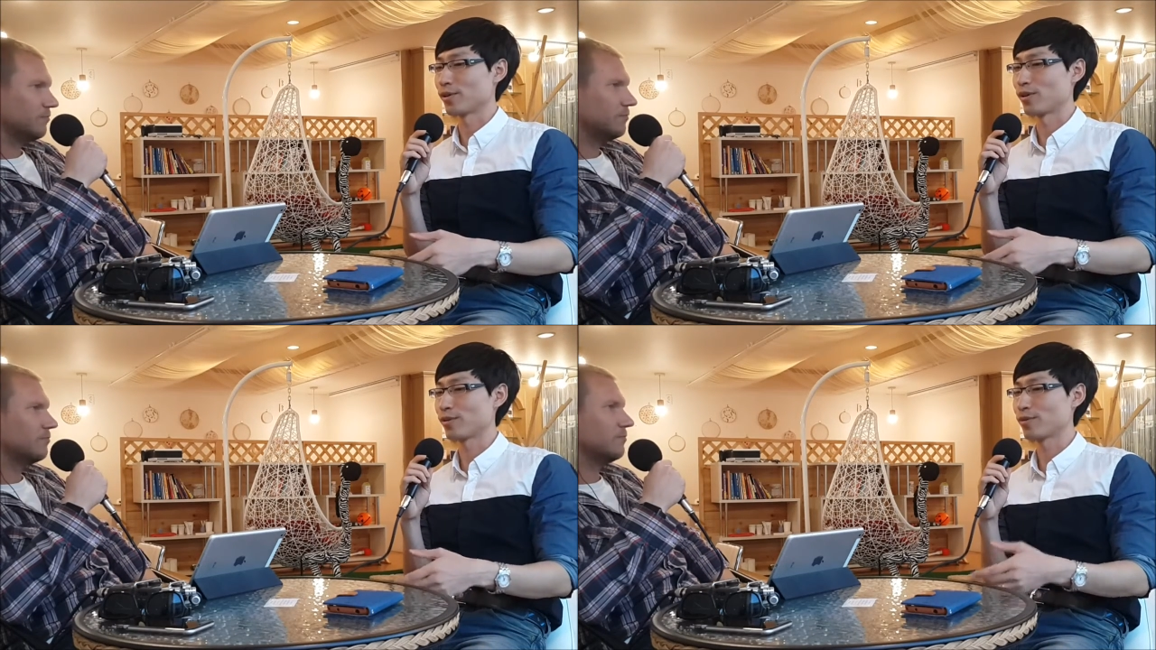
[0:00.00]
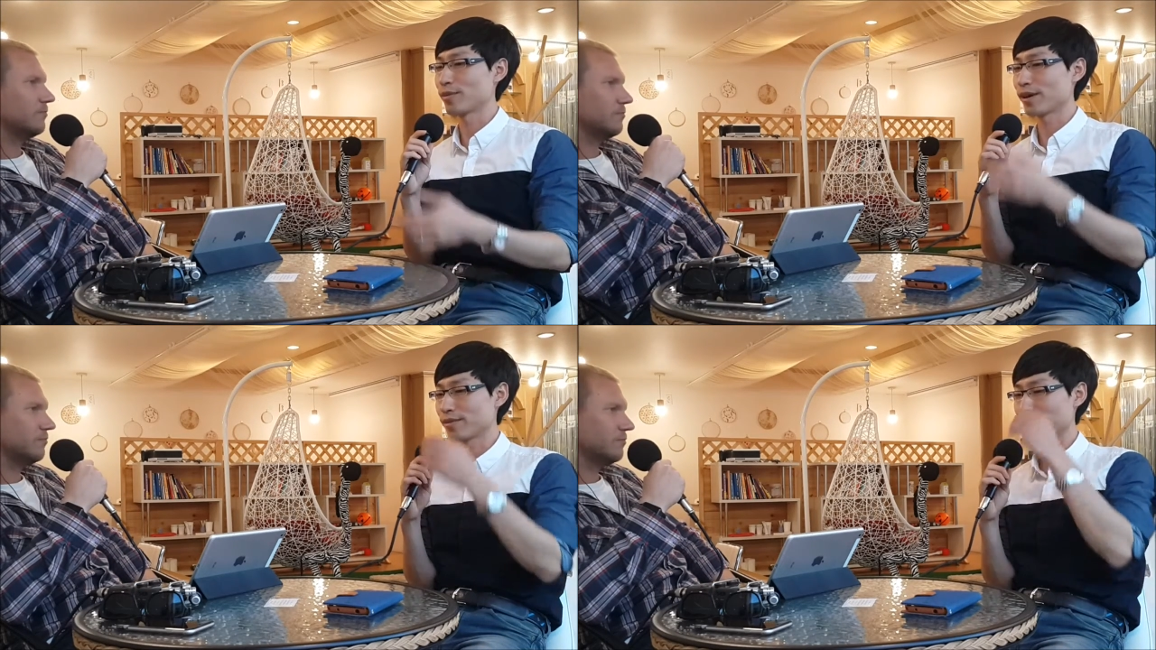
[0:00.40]
Speaker 1: All
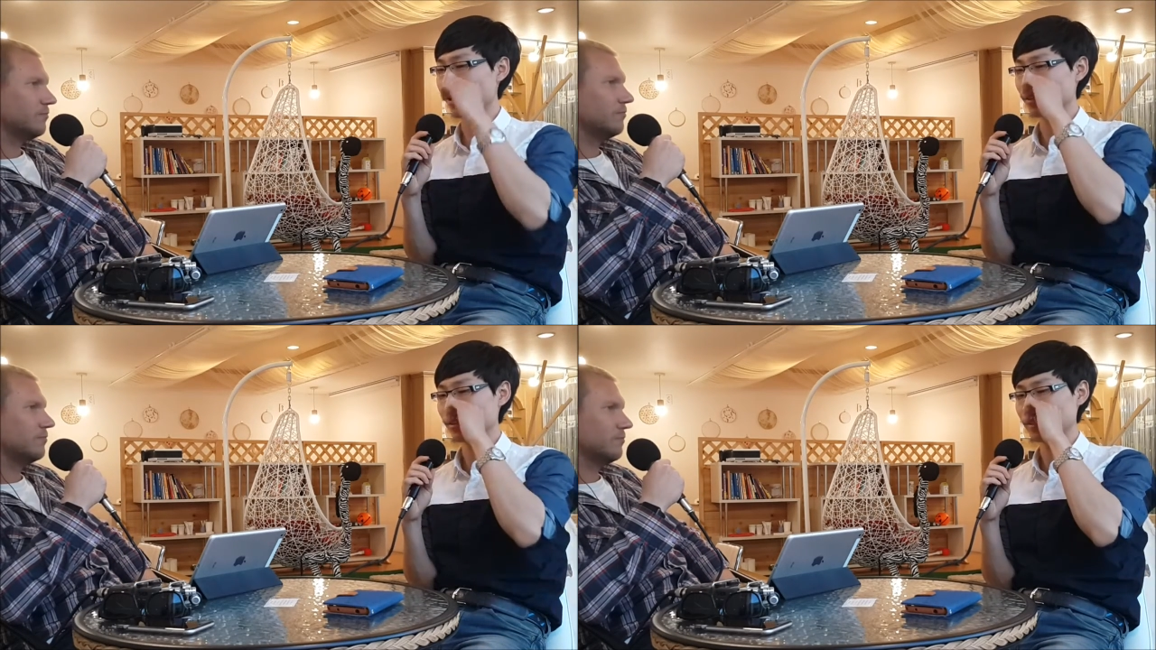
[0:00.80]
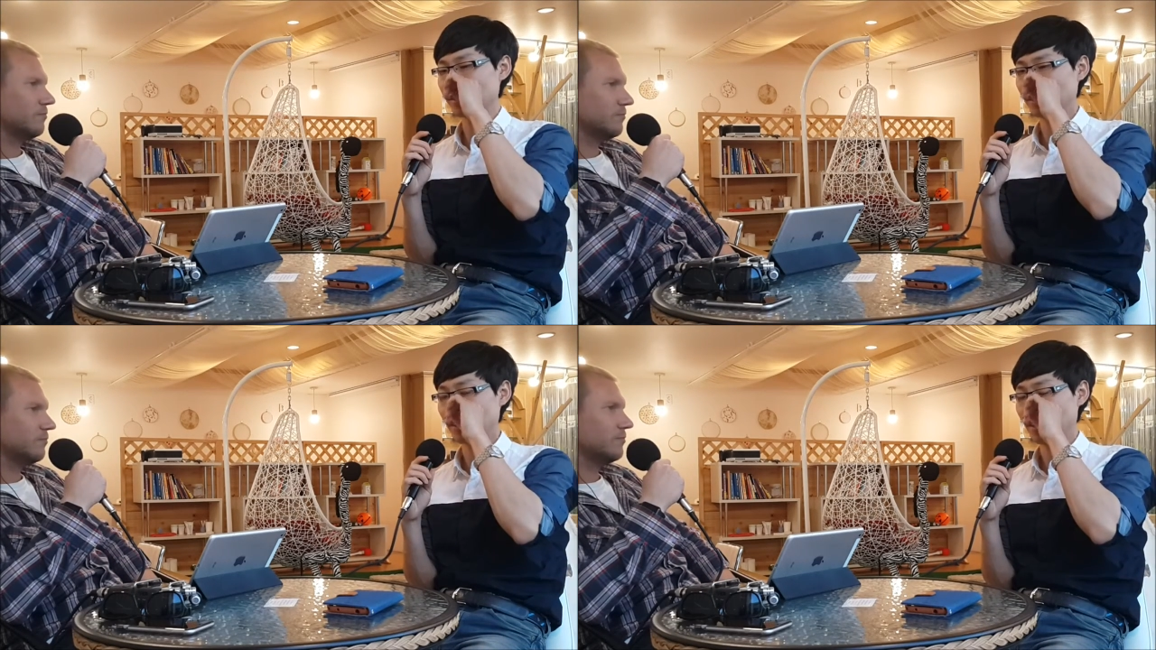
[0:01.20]
my
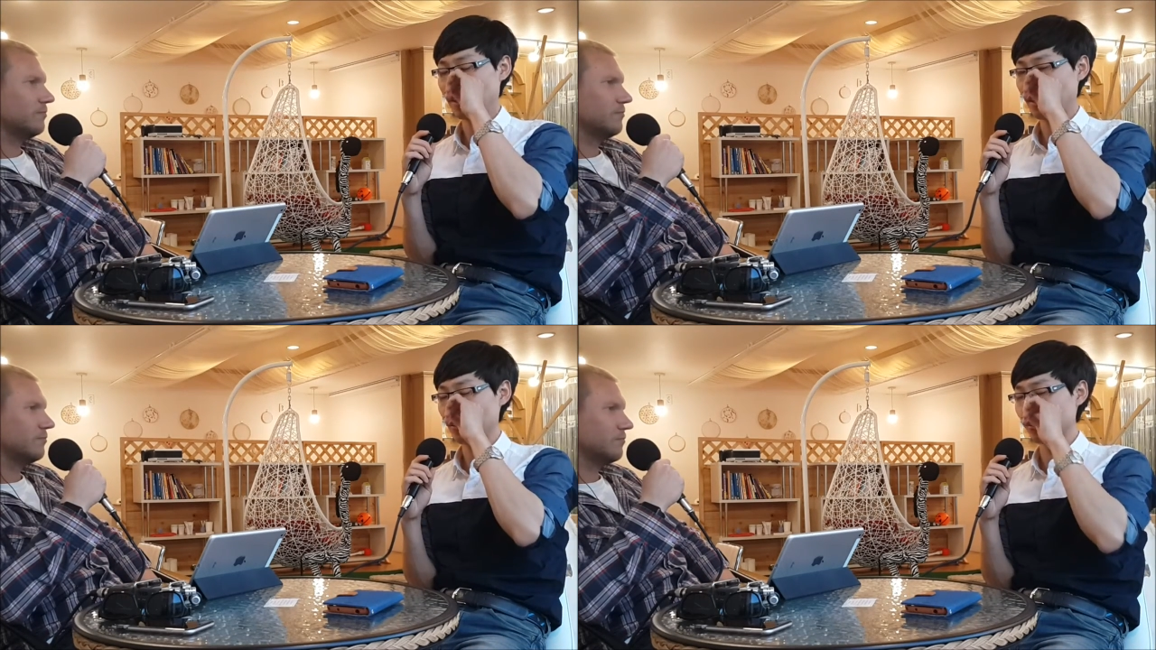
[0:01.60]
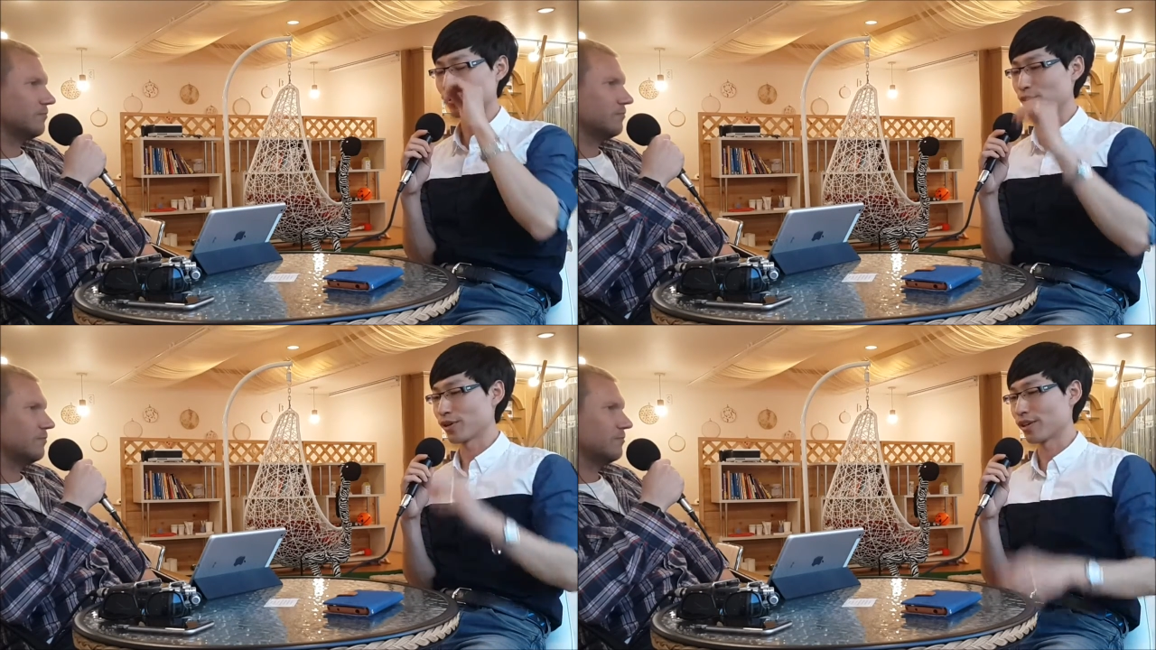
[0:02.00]
friends
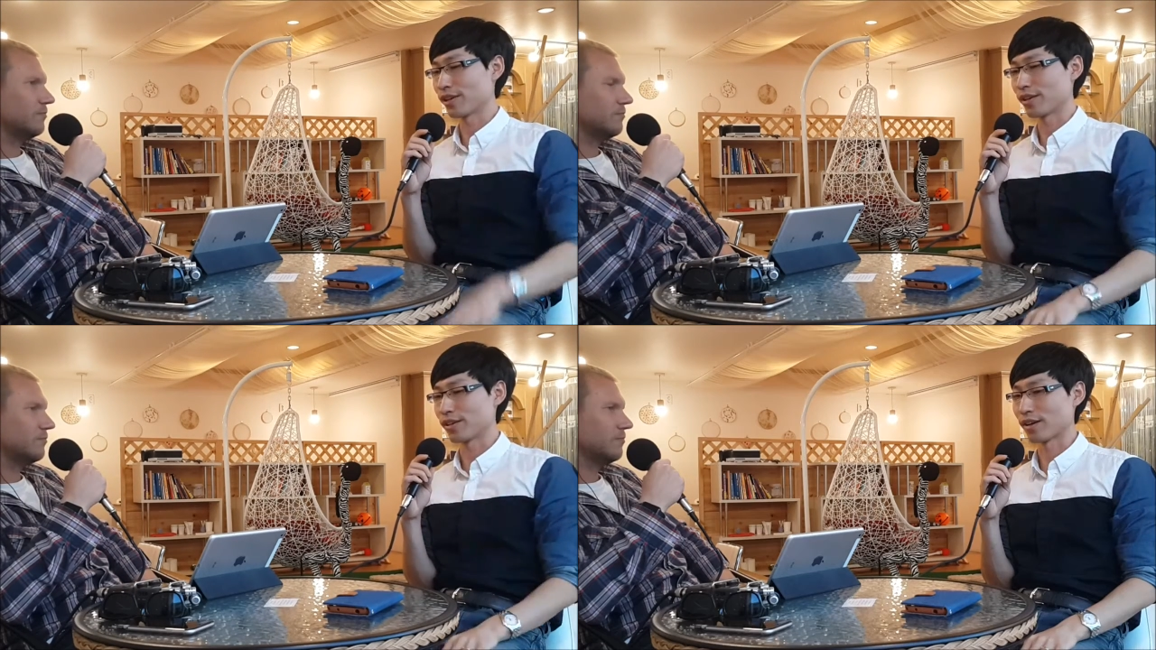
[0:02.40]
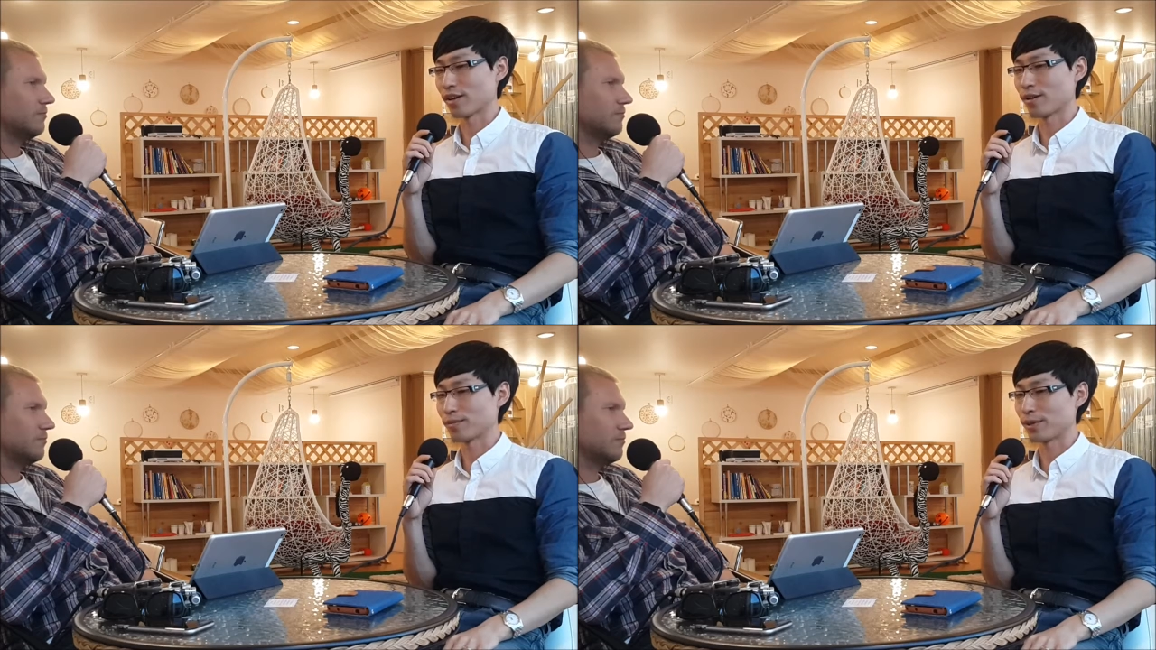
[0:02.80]
was working in the
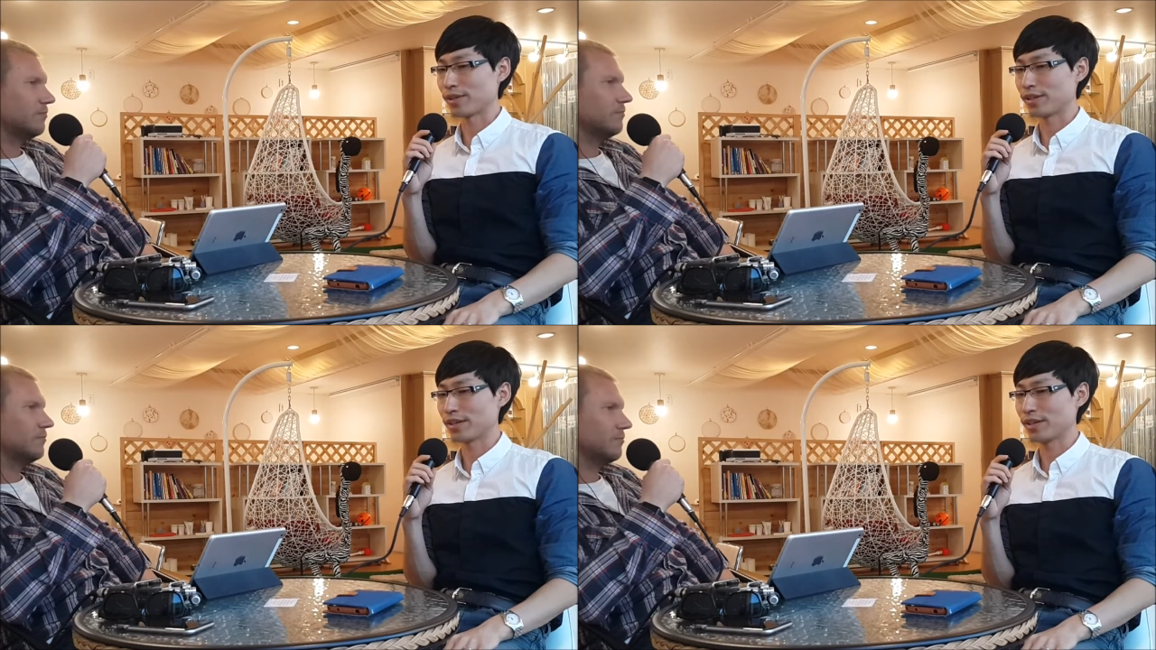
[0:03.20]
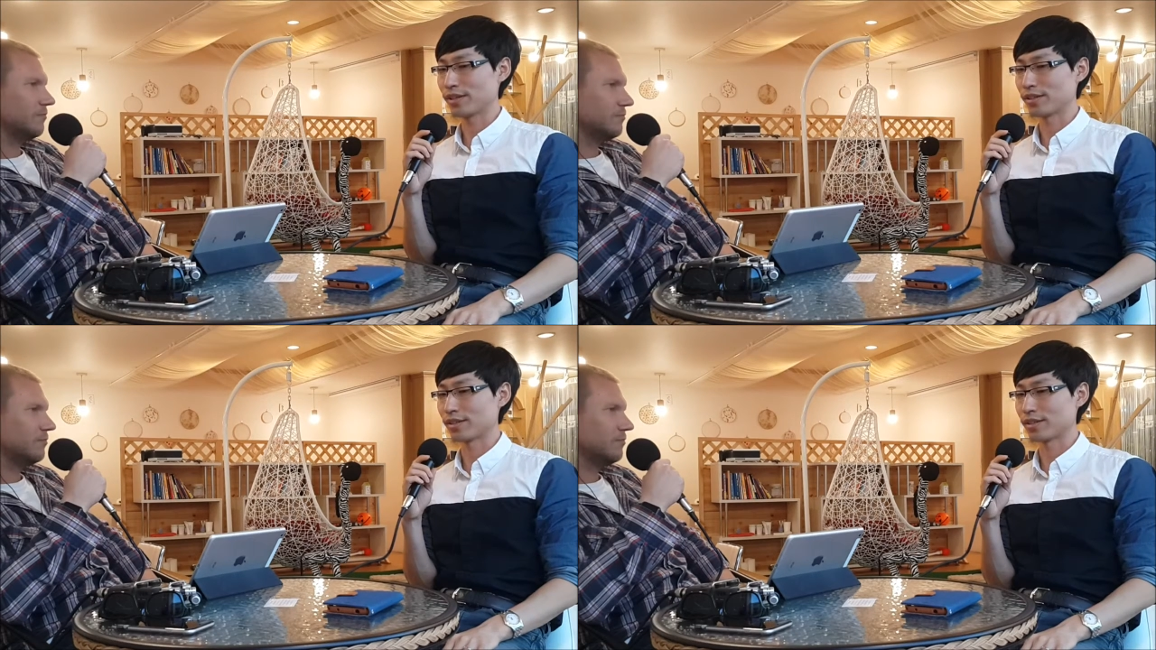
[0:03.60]
company.